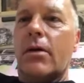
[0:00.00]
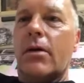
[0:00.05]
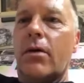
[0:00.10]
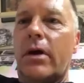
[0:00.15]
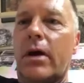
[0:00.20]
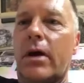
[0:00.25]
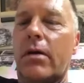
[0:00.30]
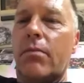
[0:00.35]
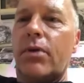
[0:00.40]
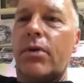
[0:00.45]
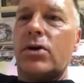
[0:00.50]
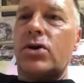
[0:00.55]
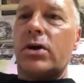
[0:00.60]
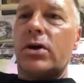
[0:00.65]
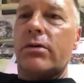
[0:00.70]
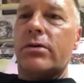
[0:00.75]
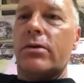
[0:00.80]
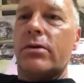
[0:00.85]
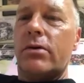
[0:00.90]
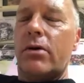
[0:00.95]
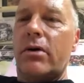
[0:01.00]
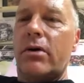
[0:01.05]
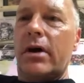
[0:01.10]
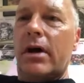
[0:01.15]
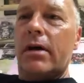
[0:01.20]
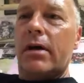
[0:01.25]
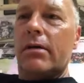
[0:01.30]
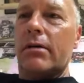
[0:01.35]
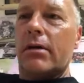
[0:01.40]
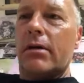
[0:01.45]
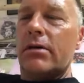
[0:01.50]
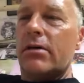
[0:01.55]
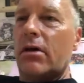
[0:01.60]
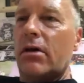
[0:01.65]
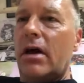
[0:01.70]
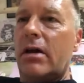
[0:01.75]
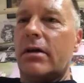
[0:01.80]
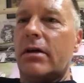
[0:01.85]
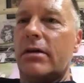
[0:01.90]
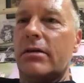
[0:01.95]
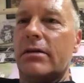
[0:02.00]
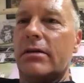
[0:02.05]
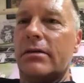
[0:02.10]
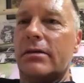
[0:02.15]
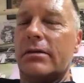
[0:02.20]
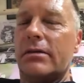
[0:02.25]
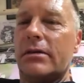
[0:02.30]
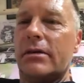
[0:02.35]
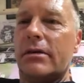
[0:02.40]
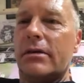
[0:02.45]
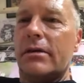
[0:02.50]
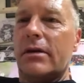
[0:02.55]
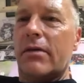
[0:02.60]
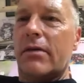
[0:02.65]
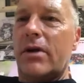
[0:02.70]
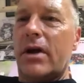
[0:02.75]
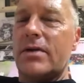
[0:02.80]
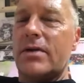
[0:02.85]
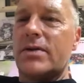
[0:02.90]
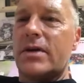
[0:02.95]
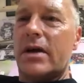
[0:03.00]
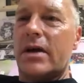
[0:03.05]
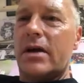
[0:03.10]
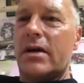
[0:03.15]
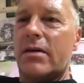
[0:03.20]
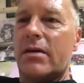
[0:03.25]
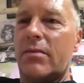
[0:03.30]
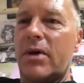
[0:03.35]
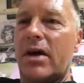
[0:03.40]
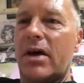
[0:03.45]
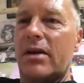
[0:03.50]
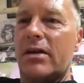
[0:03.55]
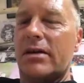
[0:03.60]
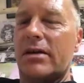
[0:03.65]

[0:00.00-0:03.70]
Okay, big shout to UK and to London. Have a nice yeah. day, man.